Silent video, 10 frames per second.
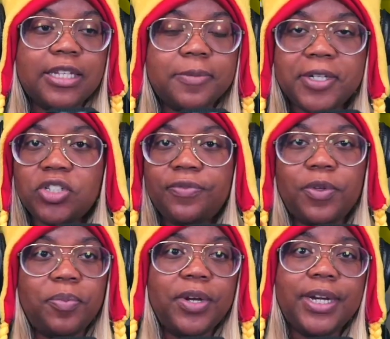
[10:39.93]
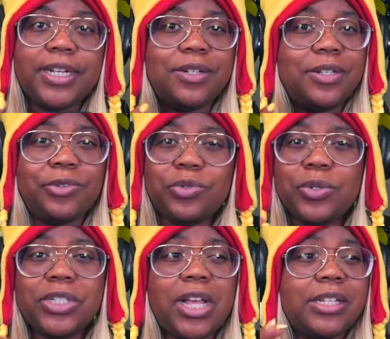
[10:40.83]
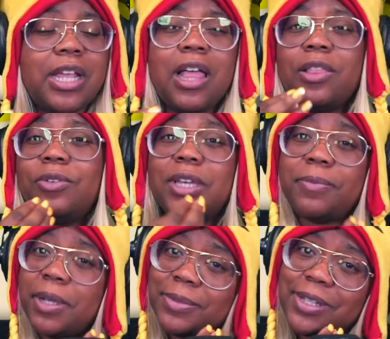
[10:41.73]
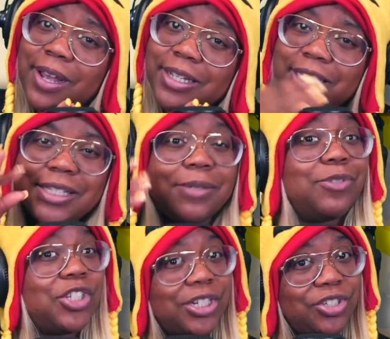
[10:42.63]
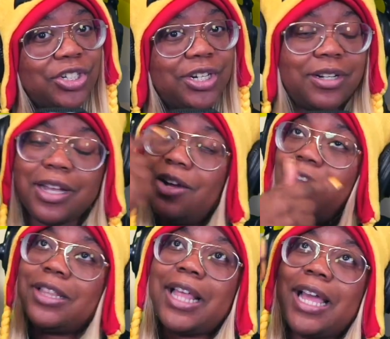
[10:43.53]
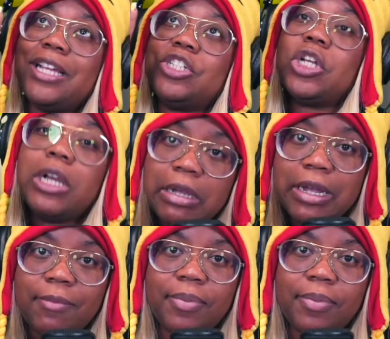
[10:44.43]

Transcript: Especially if you put it in a little soy sauce, a little yum yum sauce, some ginger. Hook that ish up.